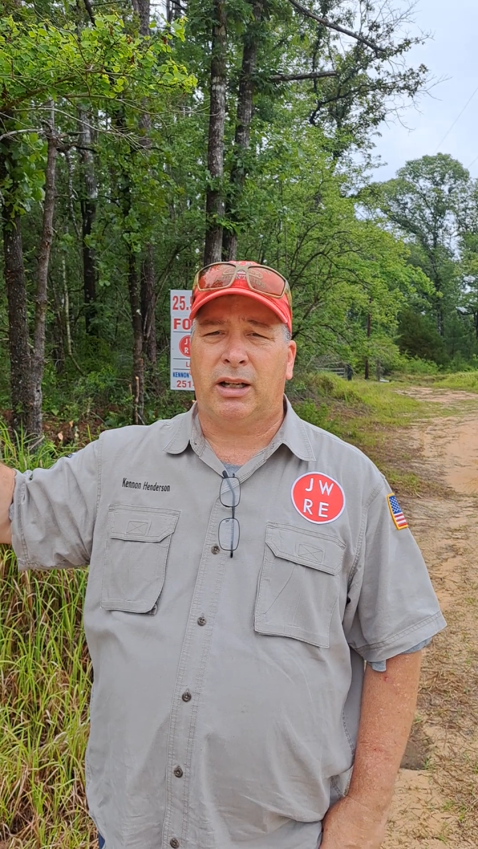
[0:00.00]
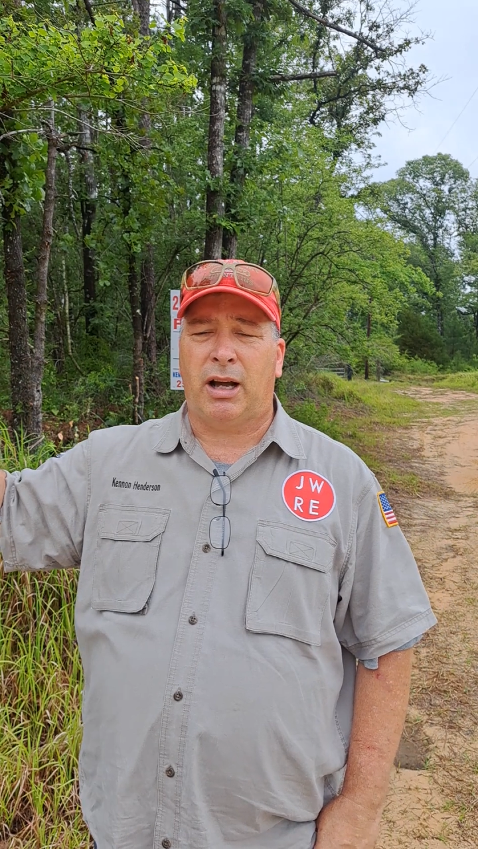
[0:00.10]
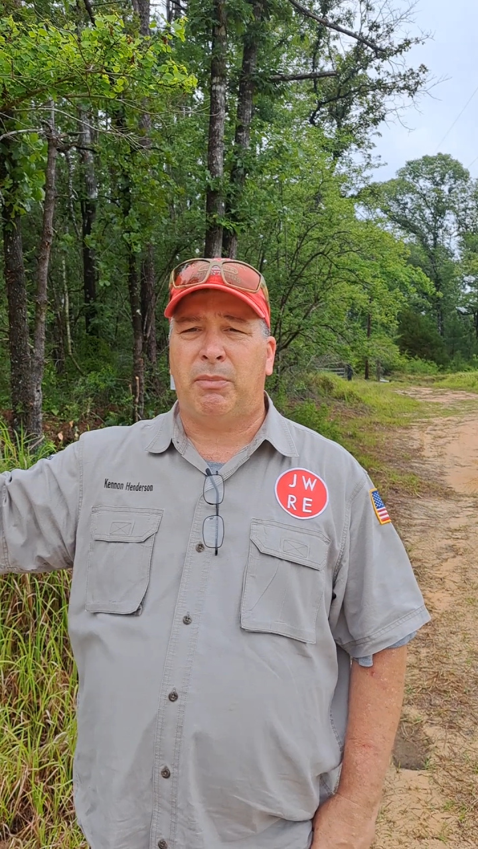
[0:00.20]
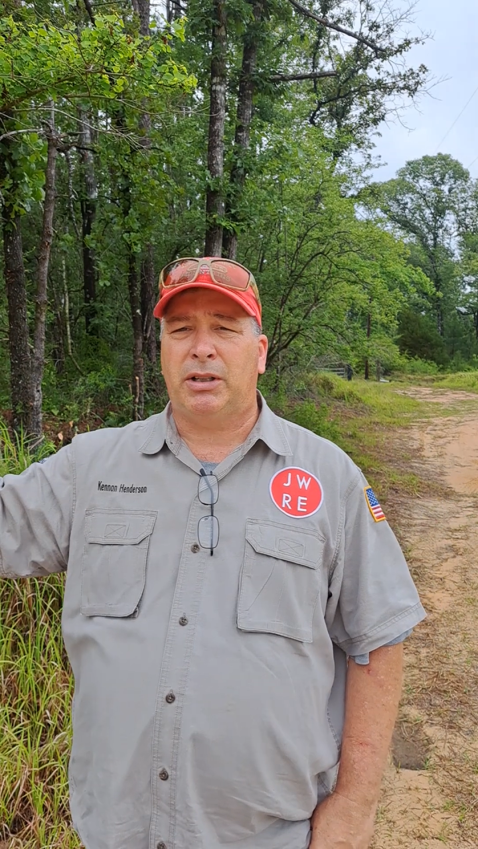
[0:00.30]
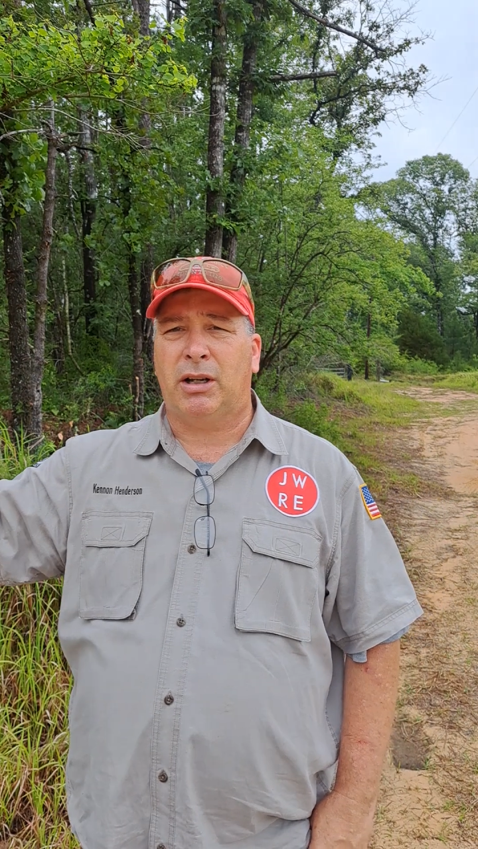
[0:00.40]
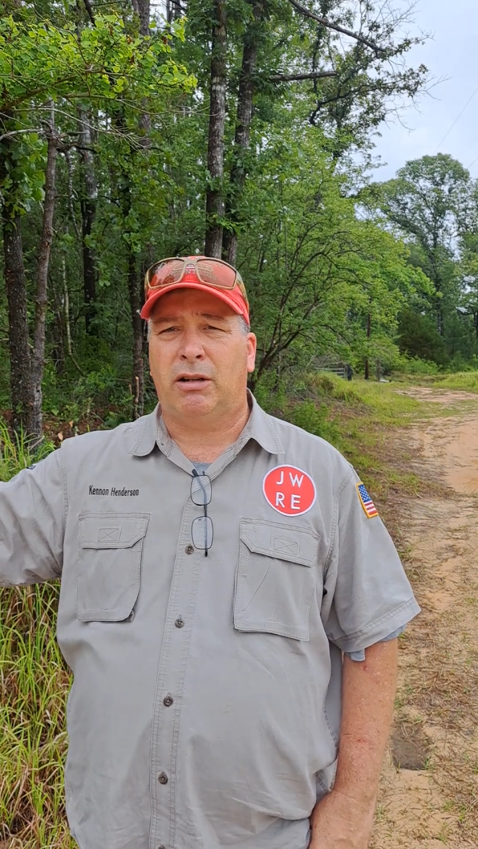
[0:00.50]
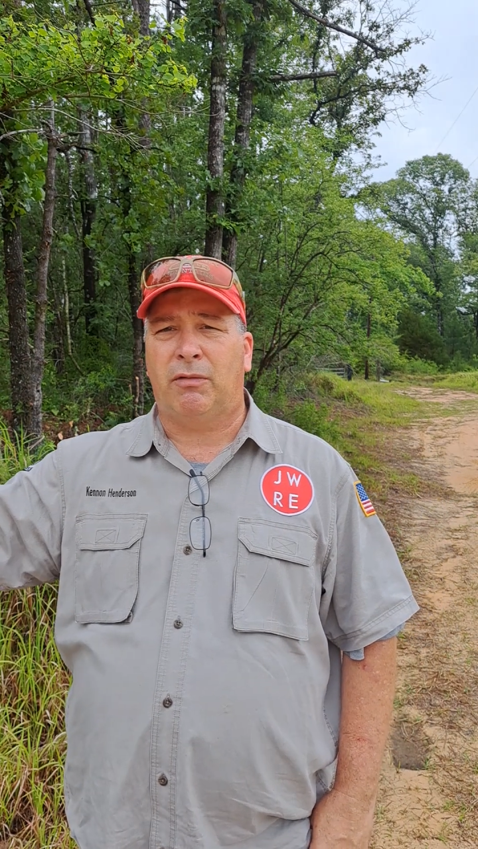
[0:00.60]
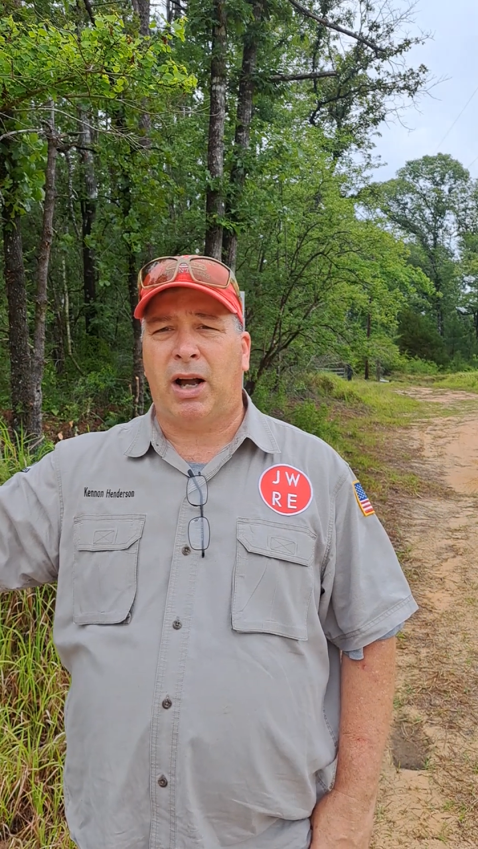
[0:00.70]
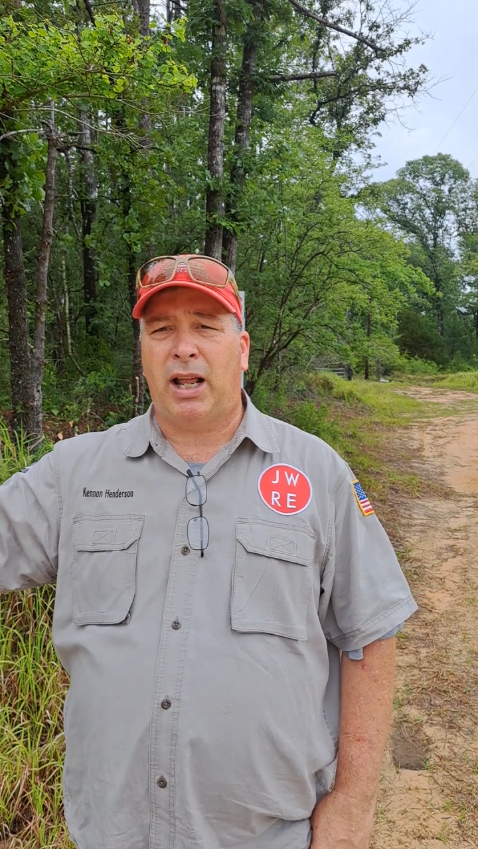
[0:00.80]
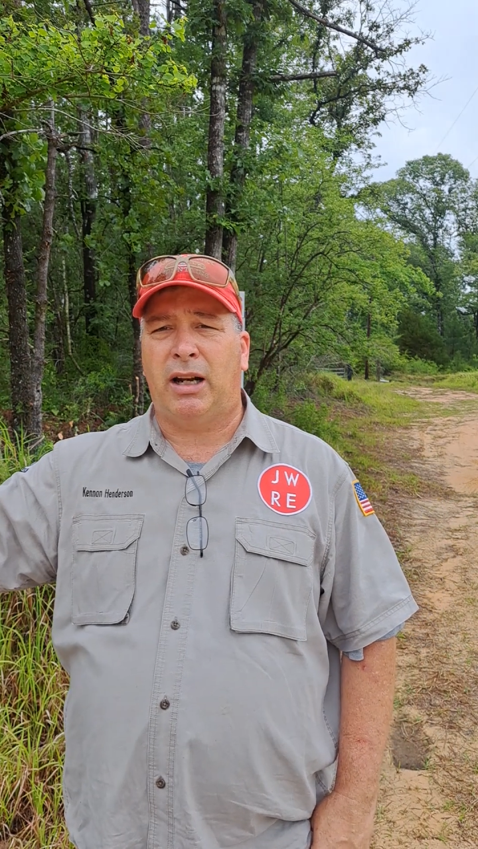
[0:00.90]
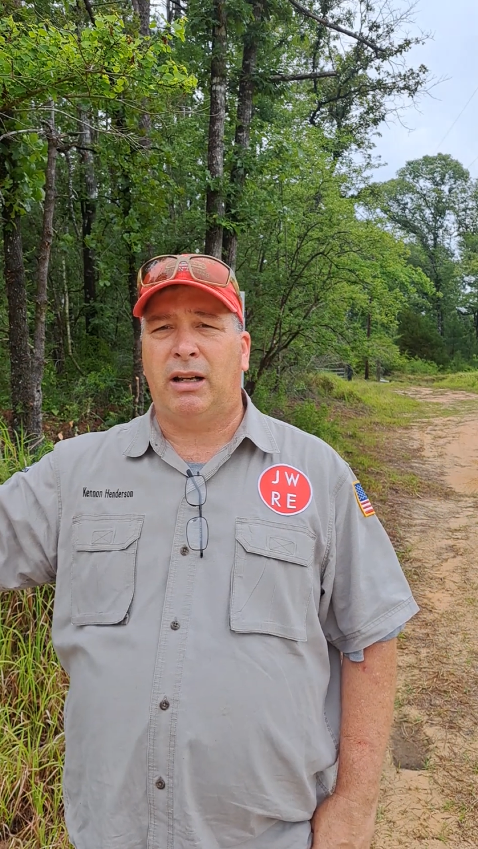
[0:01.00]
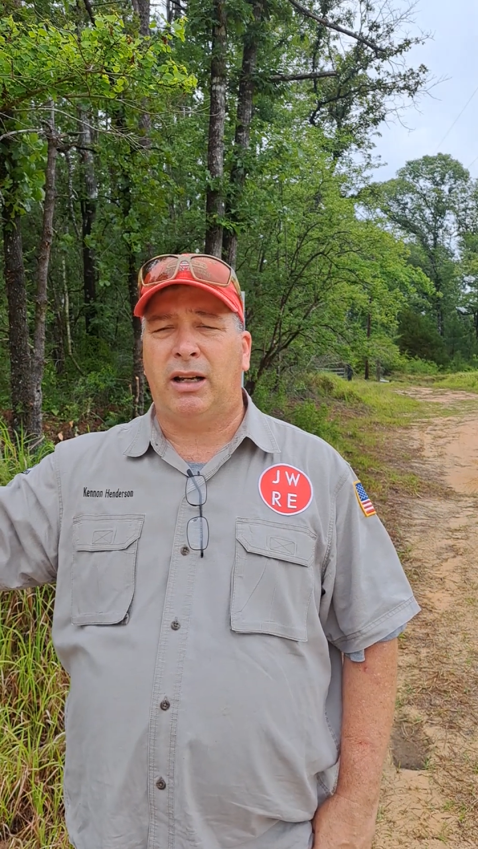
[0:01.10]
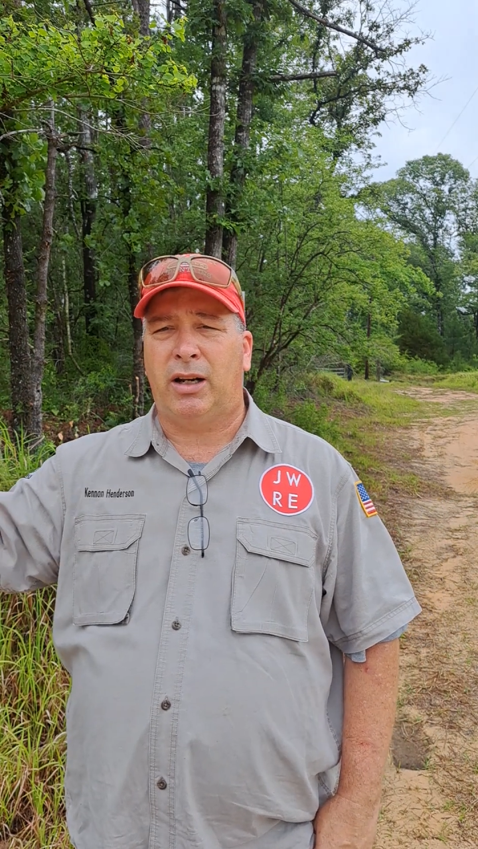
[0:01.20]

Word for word: cannot be subdivided,